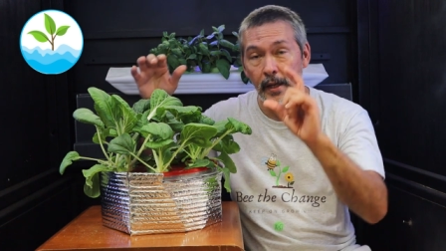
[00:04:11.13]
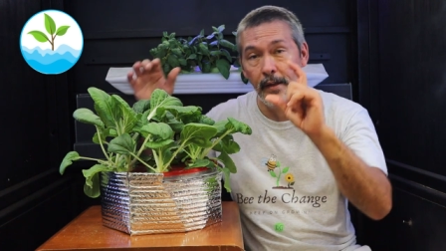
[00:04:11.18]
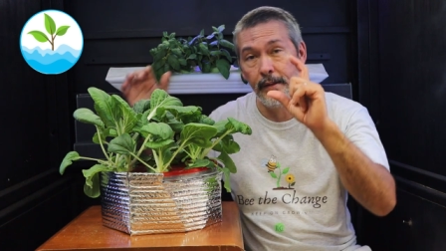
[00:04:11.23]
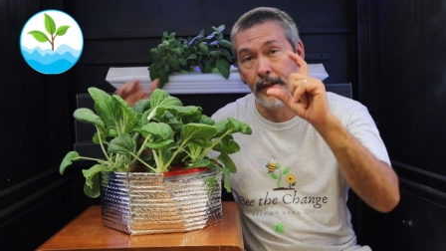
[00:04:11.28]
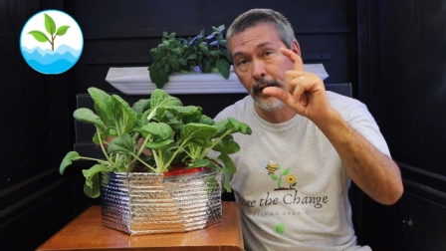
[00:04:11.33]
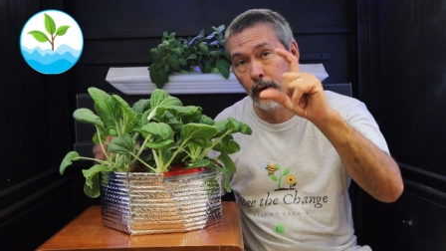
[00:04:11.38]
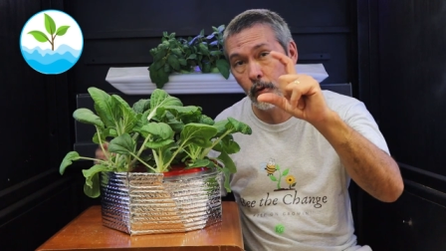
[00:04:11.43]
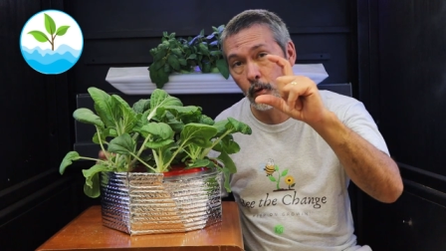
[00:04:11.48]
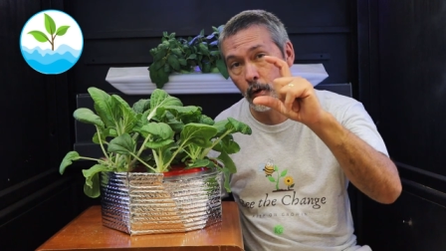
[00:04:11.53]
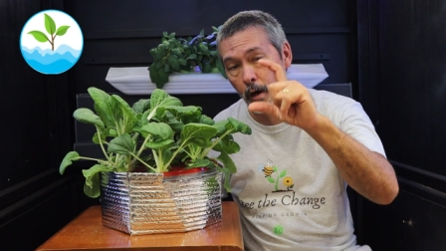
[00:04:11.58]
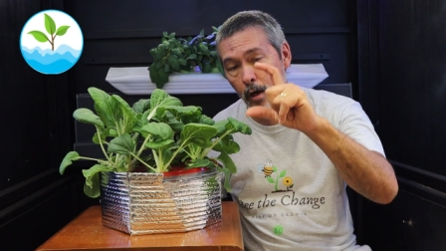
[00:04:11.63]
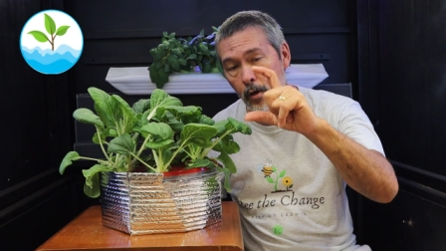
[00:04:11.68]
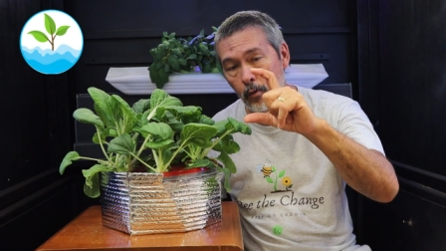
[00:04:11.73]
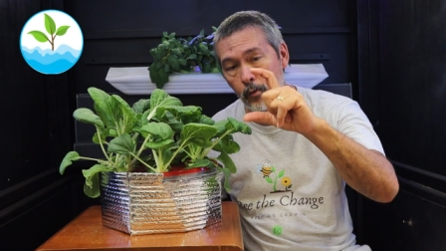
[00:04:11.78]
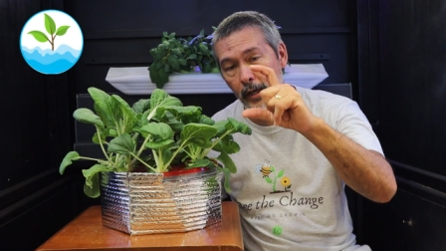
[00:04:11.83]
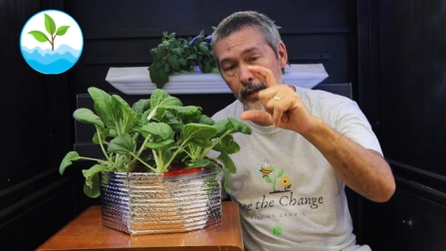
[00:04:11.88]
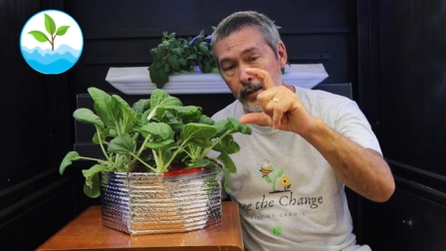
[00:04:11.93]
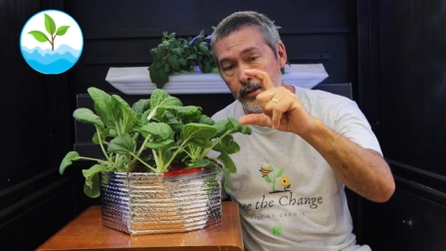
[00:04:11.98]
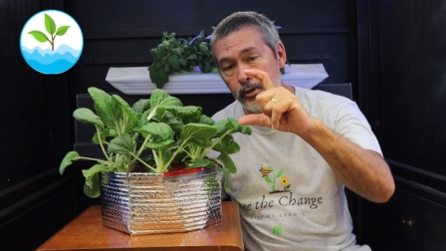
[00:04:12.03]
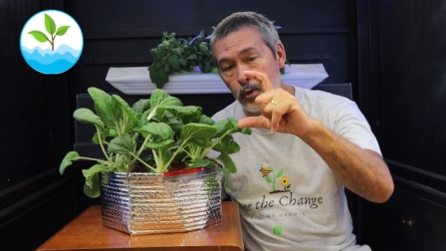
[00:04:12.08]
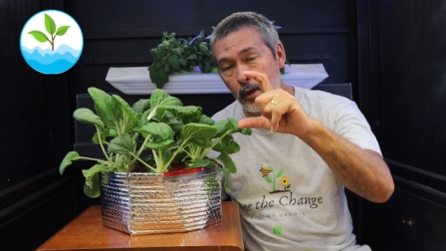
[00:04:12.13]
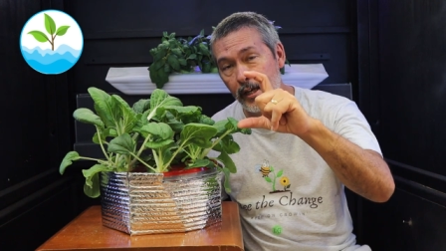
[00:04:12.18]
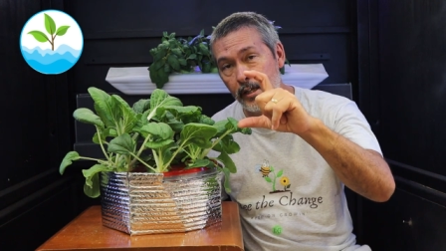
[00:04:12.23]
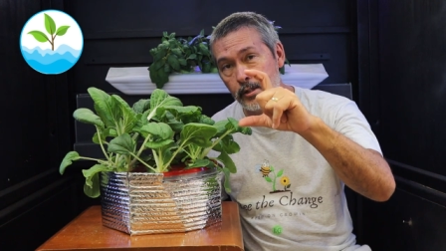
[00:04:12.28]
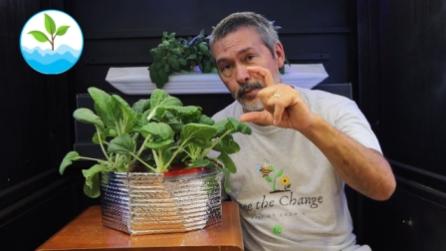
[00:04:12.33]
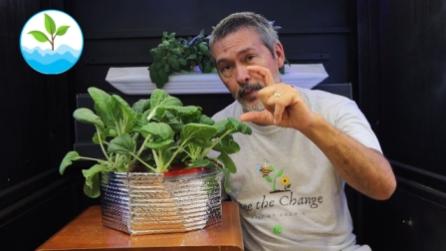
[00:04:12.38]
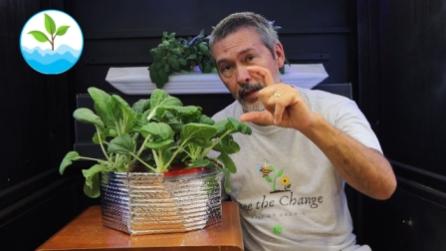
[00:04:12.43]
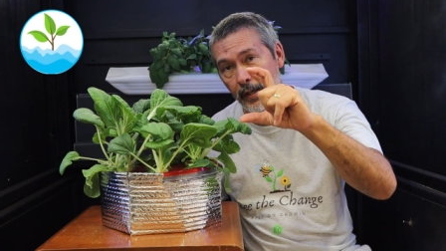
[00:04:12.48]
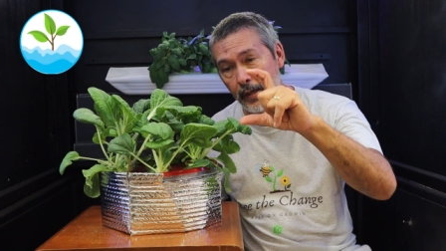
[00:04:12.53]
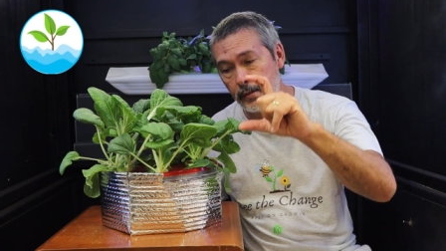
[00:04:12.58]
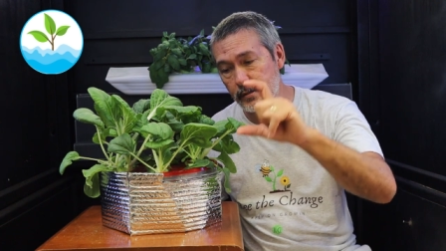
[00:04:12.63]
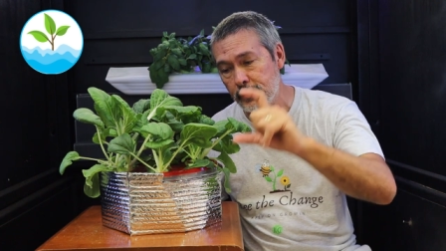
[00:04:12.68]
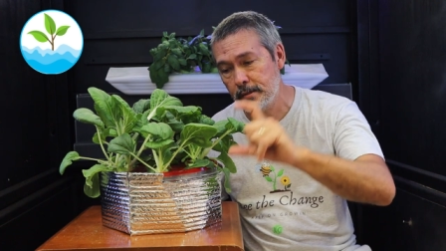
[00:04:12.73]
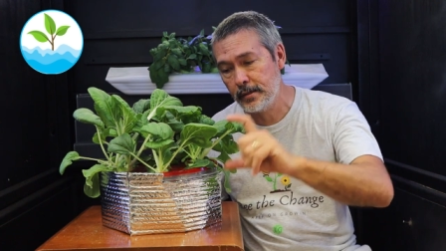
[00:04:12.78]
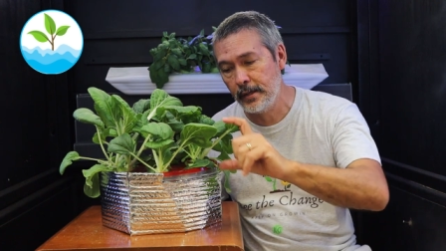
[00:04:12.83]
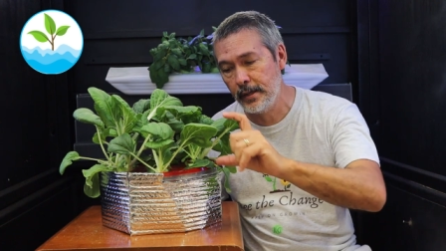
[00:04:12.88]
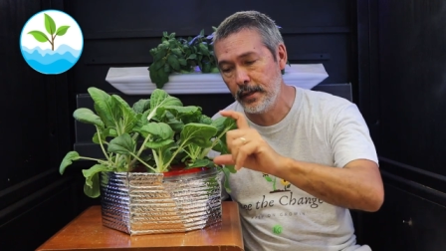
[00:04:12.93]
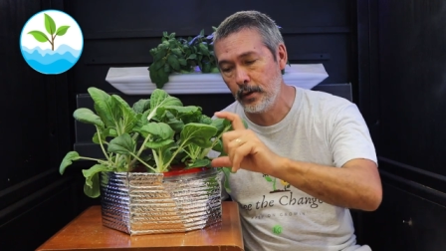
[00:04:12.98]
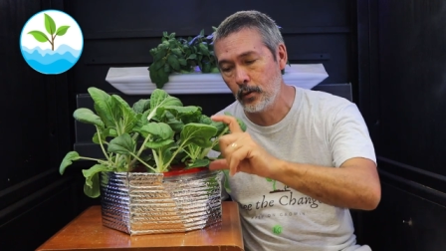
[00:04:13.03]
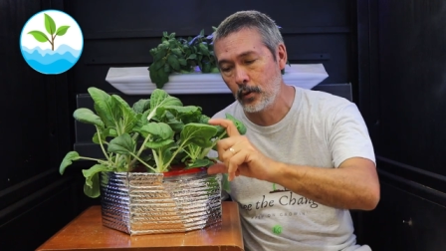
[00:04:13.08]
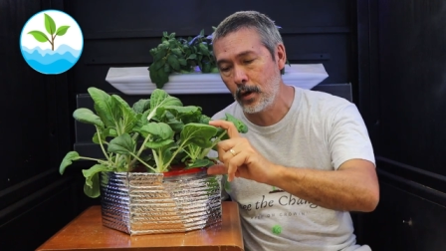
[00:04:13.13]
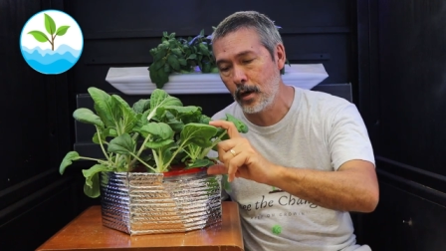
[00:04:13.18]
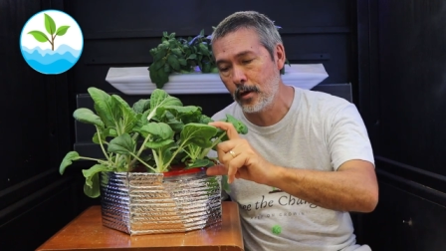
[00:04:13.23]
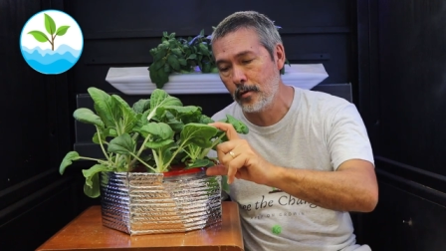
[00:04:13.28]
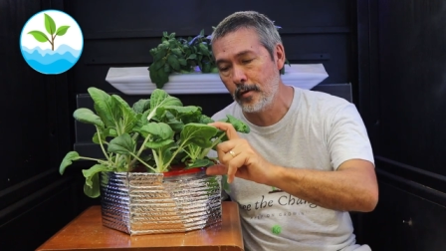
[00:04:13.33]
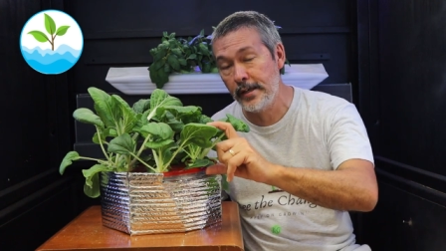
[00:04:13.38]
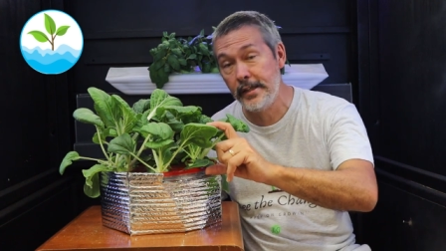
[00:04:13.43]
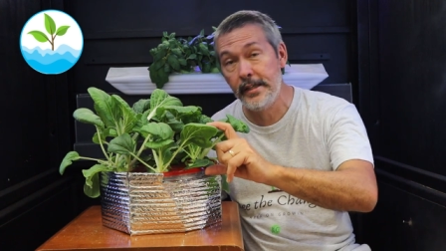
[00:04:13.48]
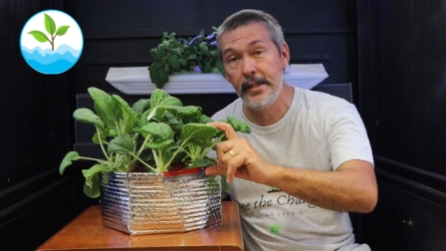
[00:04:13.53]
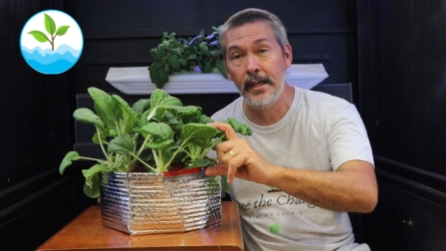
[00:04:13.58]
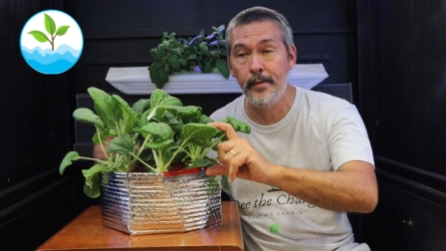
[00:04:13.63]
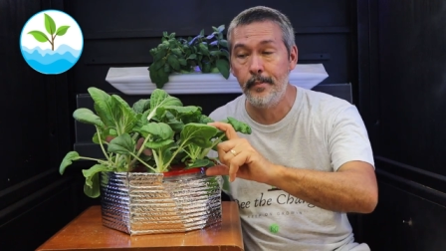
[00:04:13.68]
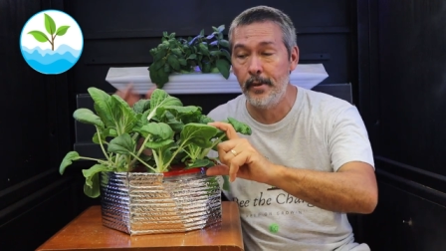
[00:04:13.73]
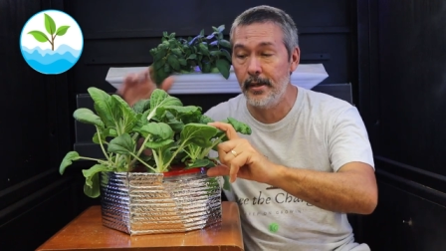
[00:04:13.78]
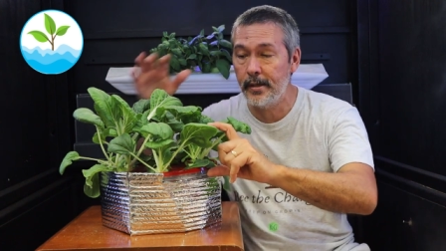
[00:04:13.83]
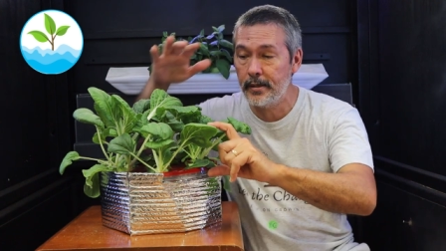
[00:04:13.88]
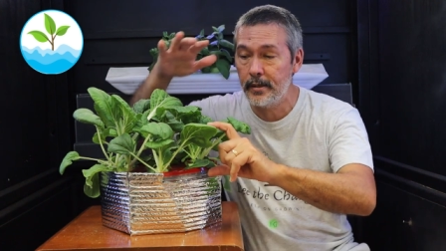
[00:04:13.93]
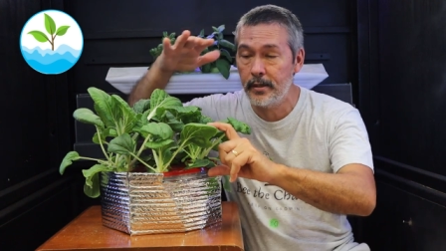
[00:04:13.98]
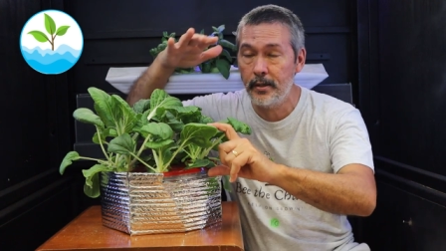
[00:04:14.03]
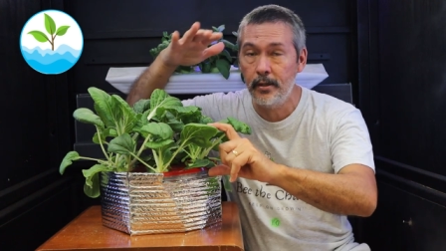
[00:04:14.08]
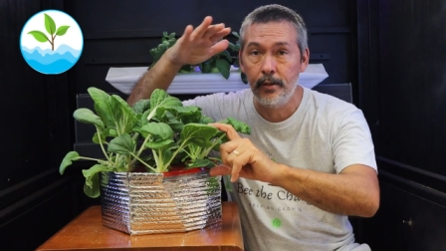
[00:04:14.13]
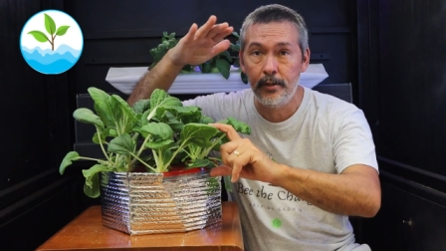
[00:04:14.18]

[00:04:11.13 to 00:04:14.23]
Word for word: and they were already transplants and they were already yay big.